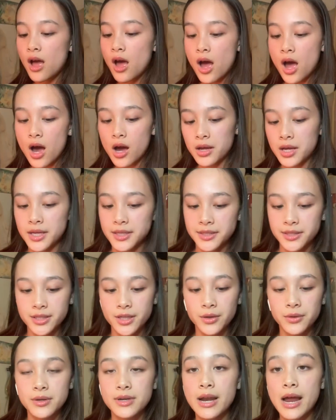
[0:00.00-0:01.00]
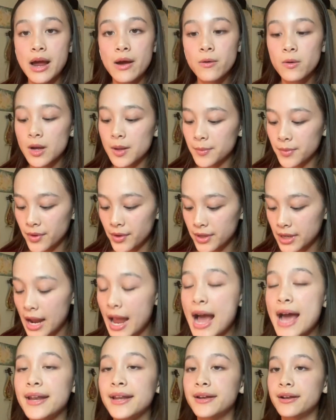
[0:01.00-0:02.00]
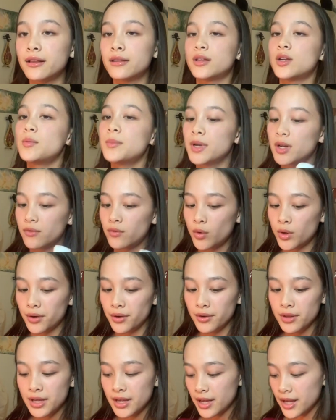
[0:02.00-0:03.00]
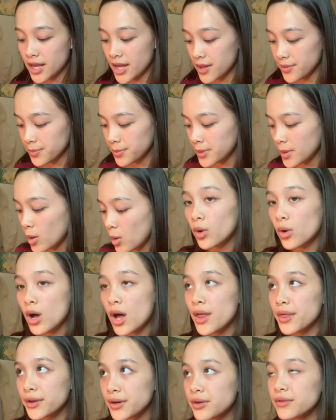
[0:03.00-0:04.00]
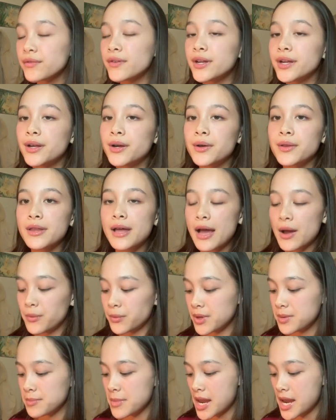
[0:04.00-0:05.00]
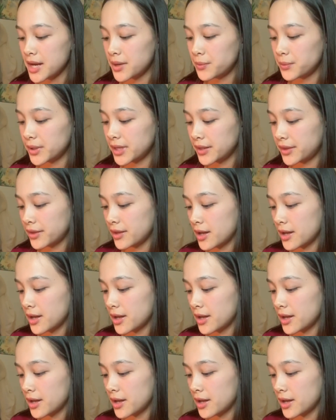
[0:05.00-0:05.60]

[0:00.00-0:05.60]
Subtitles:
Okay, so now I'm going to add in a little bit of oil. In the other video that we made with